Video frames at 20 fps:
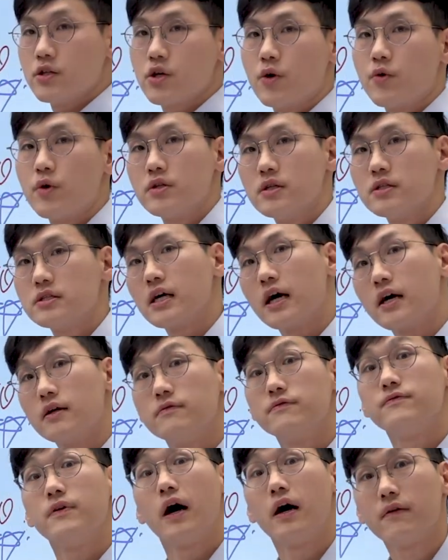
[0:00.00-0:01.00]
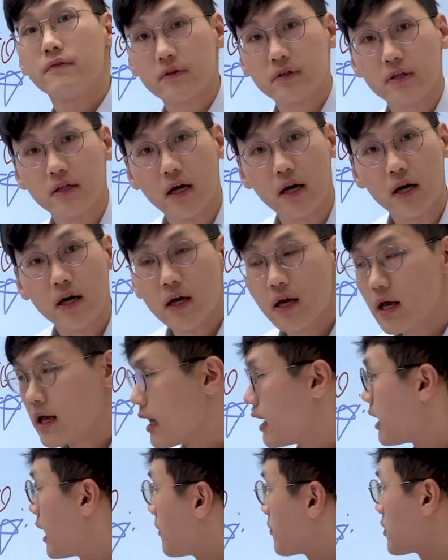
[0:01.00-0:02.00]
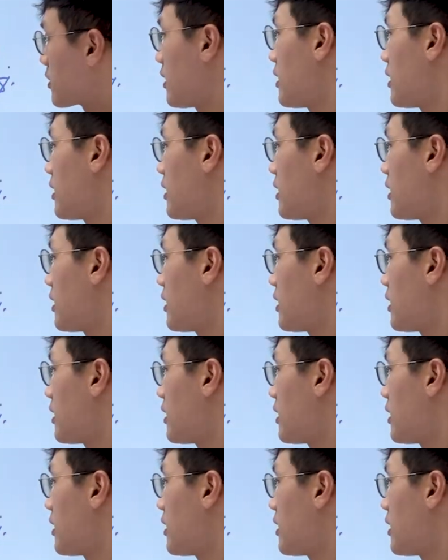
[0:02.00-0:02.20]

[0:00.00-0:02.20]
already sine 5 theta. And I'm going to